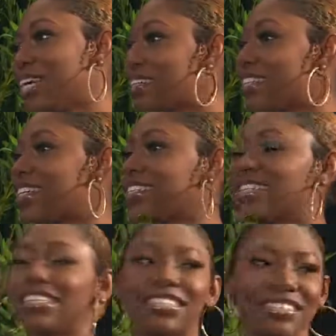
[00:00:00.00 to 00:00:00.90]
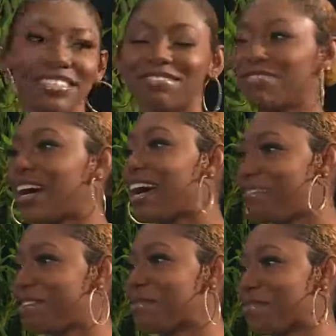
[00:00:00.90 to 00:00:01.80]
for
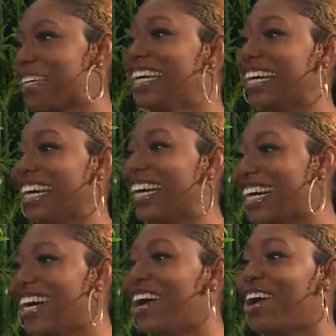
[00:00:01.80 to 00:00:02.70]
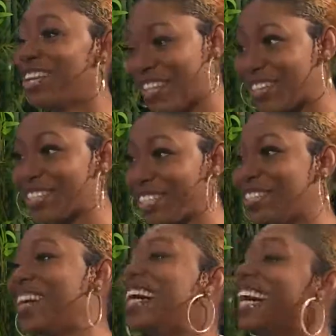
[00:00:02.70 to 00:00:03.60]
having me on your show.